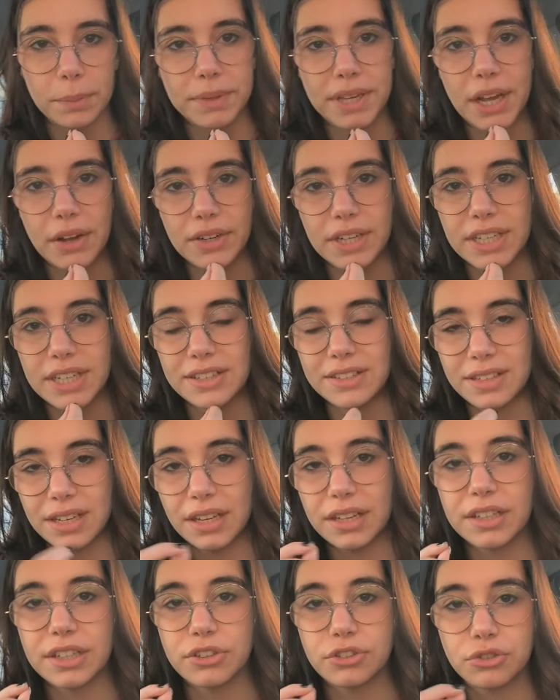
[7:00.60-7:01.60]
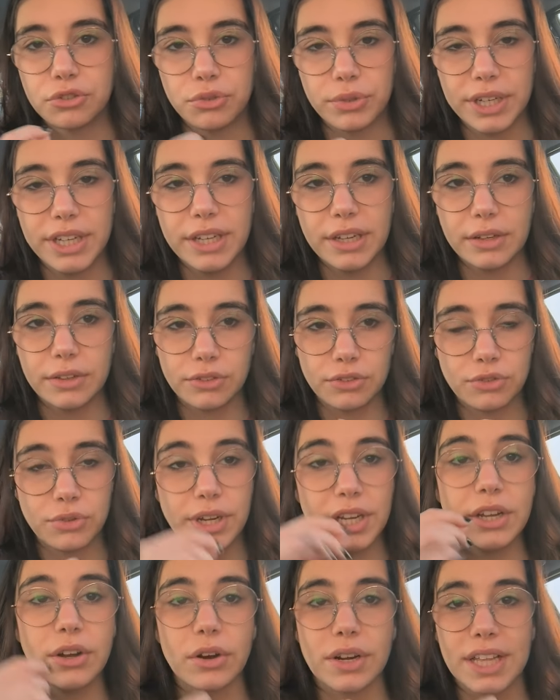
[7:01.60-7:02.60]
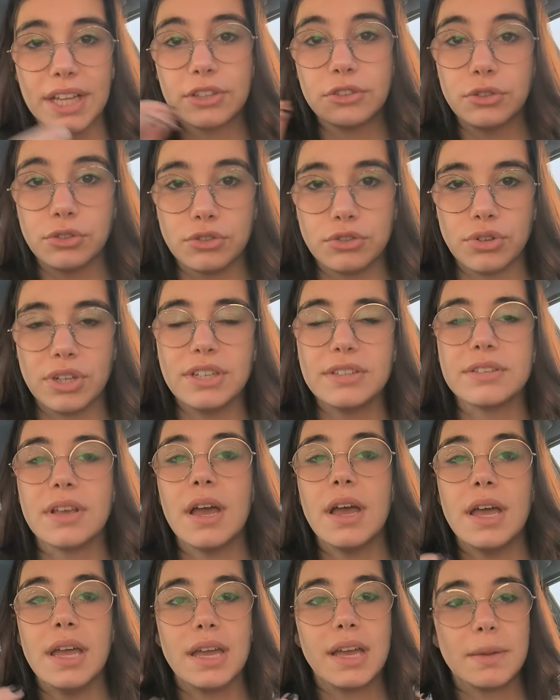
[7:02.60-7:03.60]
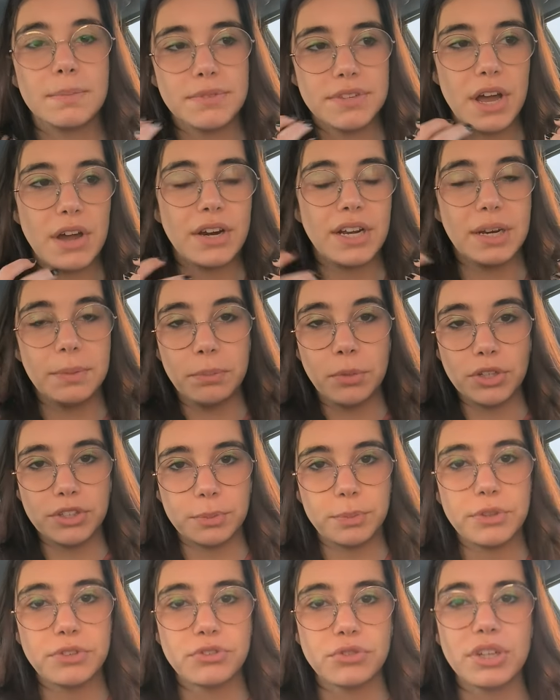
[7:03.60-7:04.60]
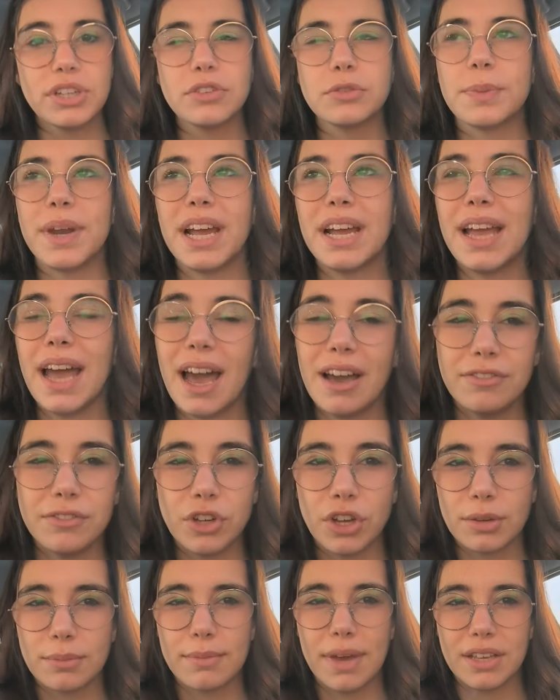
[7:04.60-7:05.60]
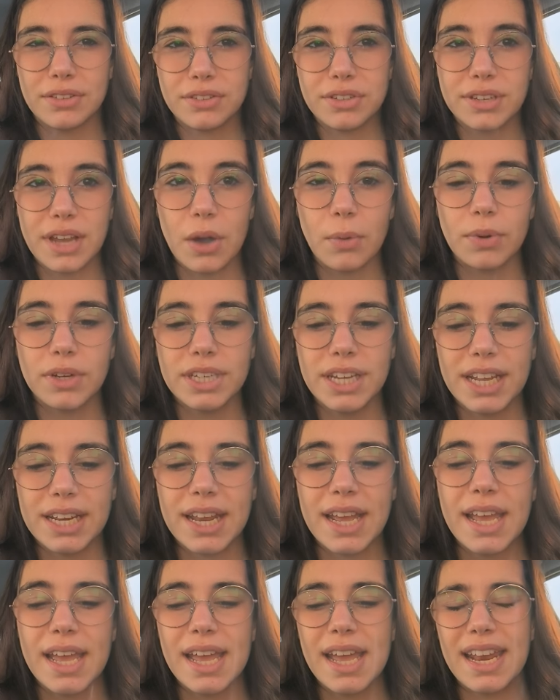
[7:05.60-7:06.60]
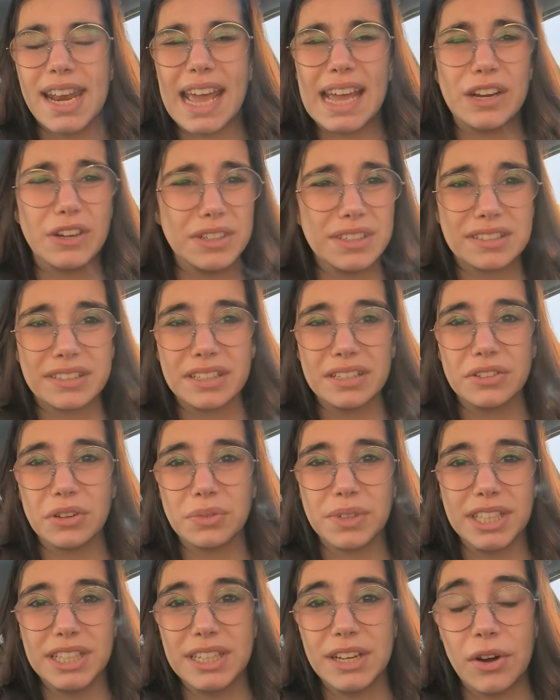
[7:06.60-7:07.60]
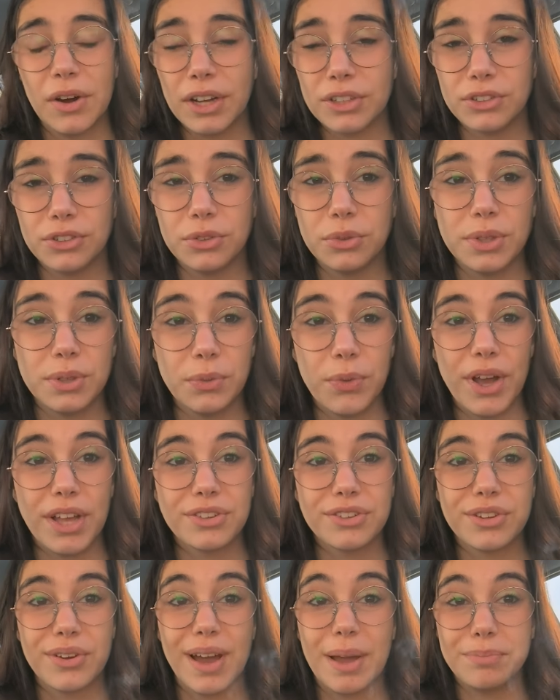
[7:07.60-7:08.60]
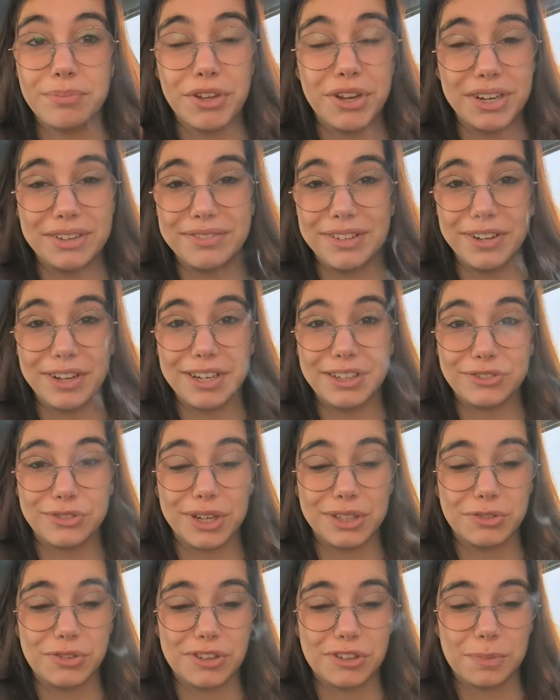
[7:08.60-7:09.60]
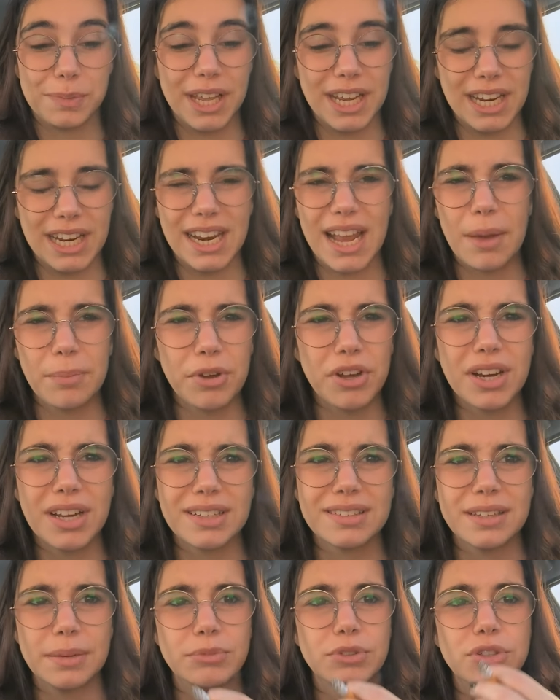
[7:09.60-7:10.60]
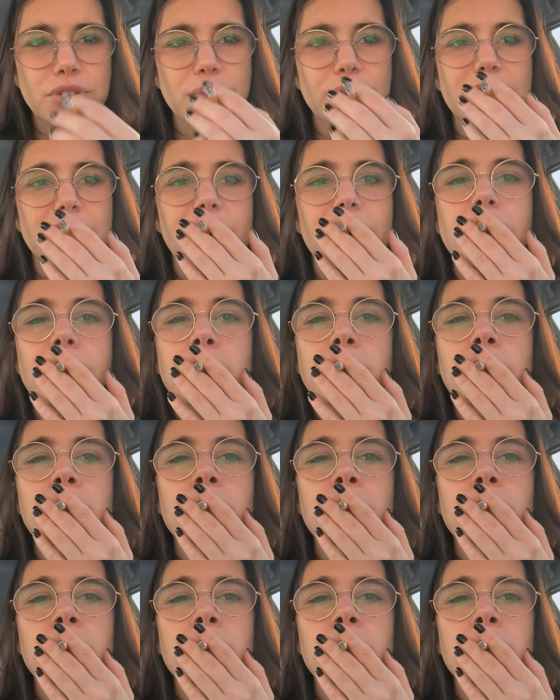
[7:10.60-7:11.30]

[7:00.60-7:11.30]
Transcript: coming out in a singular string, string or like two strings, it comes out in multiple strings, but I have not mastered that one yet. And I honestly don't really know how to do it well, so I'm not even gonna try to explain it. I'm gonna attempt to do it though.